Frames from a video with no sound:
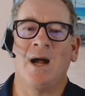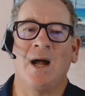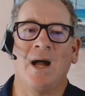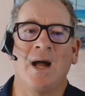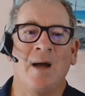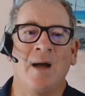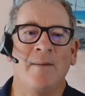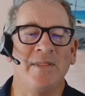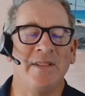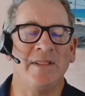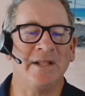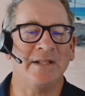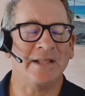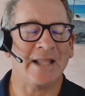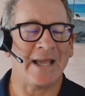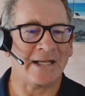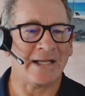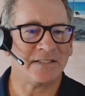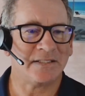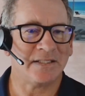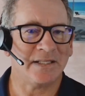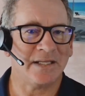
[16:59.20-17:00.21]
And then
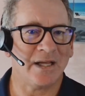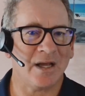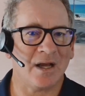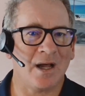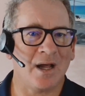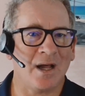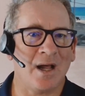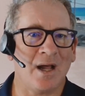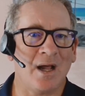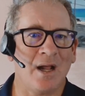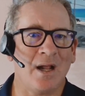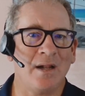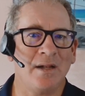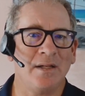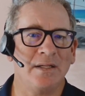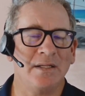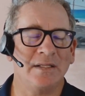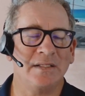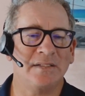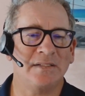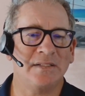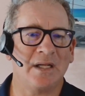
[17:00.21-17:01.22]
lastly,
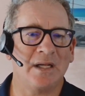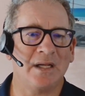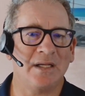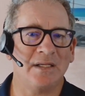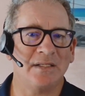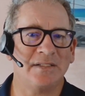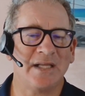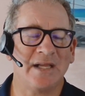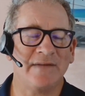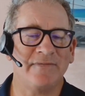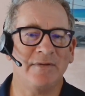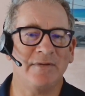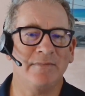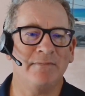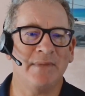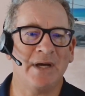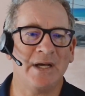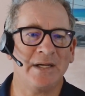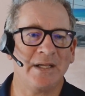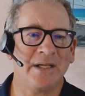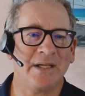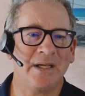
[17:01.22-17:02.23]
on saving
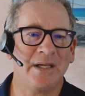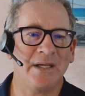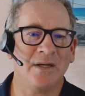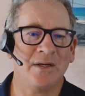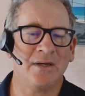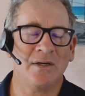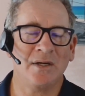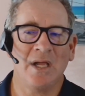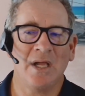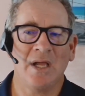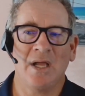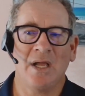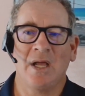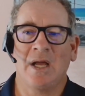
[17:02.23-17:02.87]
money here,